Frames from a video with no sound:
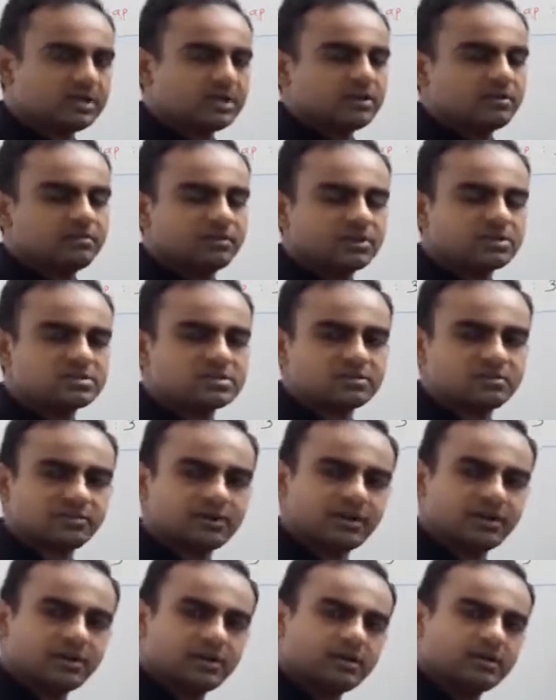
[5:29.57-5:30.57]
which
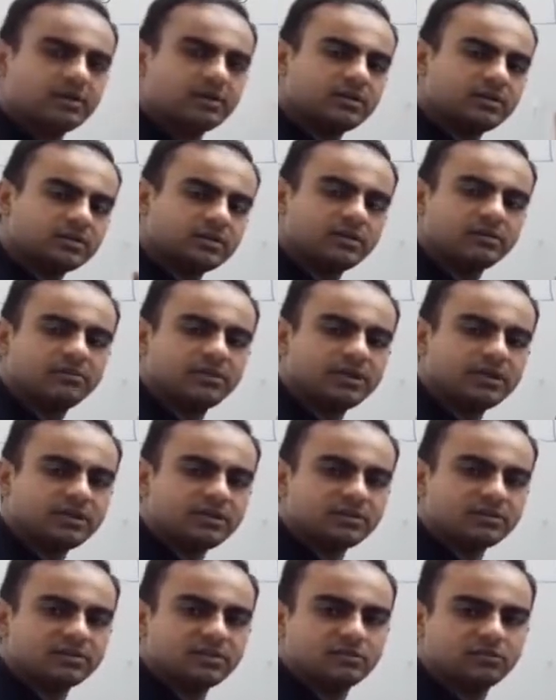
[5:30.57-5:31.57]
were the
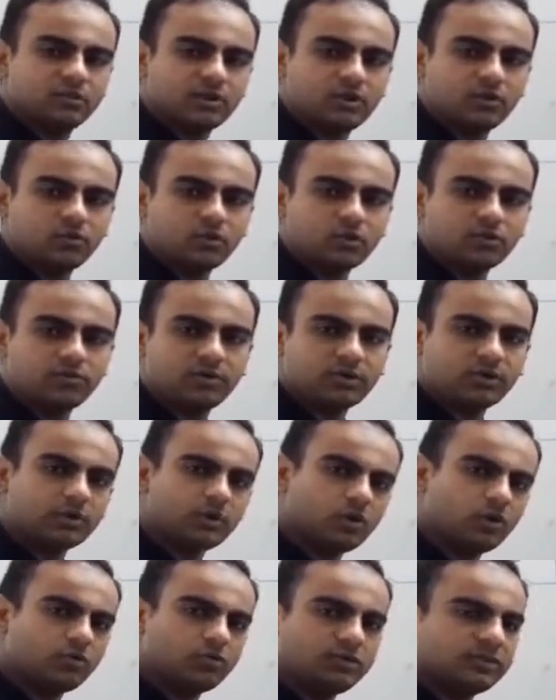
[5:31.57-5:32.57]
winners in World War I
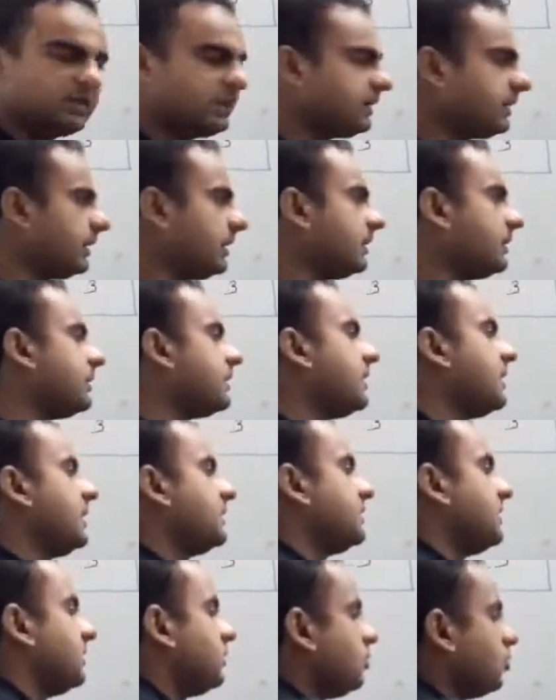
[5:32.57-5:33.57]
along with Italy,
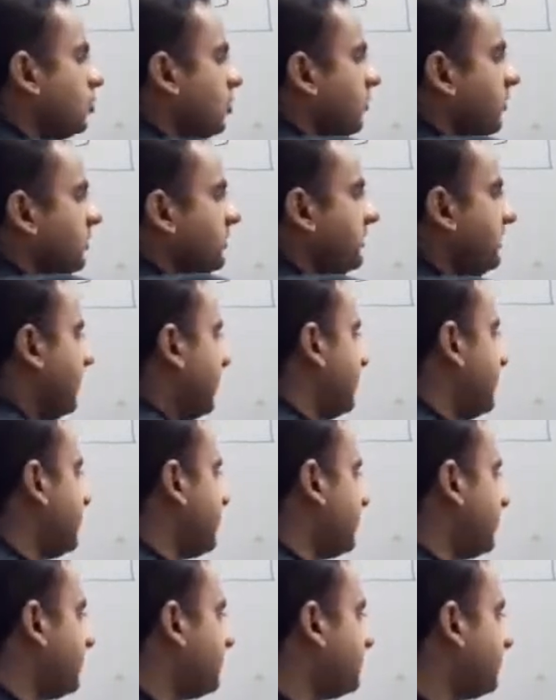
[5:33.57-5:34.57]
they took over the
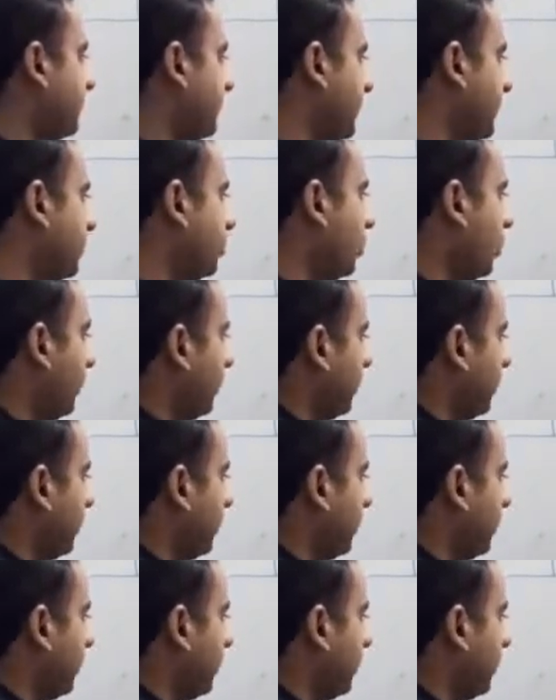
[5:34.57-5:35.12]
territories and ignored